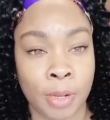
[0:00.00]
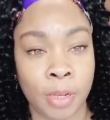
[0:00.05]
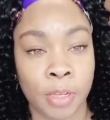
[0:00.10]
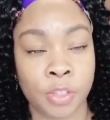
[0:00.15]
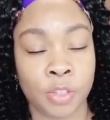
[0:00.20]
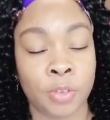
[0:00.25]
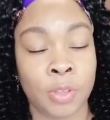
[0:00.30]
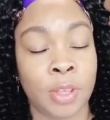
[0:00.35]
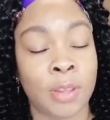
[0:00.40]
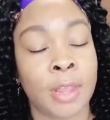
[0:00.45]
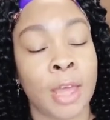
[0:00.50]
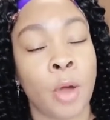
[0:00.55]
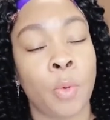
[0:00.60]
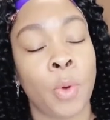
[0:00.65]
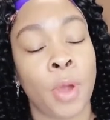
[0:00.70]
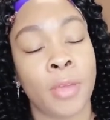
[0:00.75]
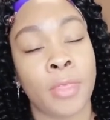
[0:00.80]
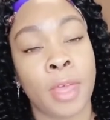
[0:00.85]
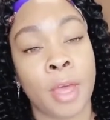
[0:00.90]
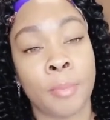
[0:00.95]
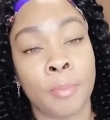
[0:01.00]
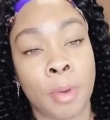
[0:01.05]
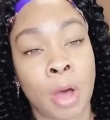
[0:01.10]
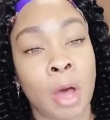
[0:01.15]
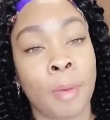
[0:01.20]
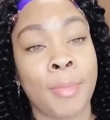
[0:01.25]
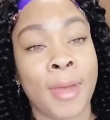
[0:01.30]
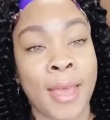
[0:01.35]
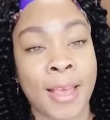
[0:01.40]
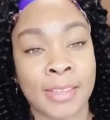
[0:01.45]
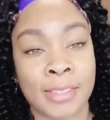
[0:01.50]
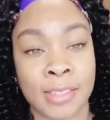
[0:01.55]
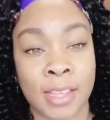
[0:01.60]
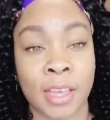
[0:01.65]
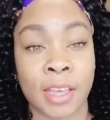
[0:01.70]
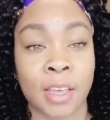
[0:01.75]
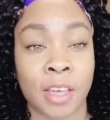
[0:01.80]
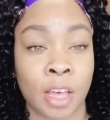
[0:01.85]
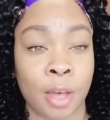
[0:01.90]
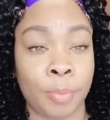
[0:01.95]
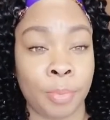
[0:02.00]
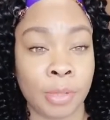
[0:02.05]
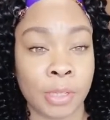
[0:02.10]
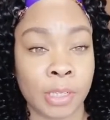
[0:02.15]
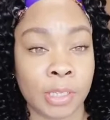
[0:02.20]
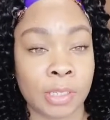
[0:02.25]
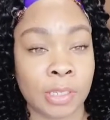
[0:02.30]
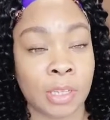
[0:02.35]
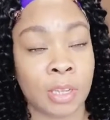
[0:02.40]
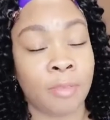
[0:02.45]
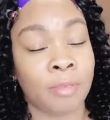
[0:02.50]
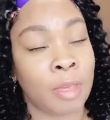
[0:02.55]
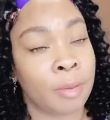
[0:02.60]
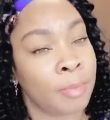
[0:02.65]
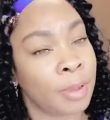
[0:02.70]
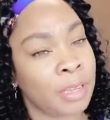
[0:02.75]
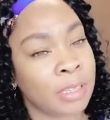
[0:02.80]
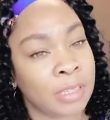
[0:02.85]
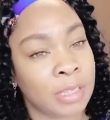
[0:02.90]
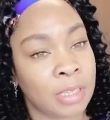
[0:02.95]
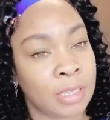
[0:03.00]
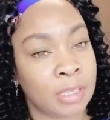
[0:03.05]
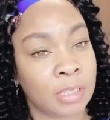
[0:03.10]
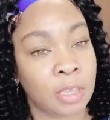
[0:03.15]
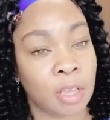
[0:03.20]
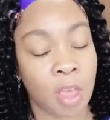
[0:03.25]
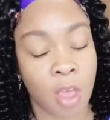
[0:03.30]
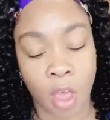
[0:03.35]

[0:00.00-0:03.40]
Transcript: So then that way that mom has that couplet, if that makes sense.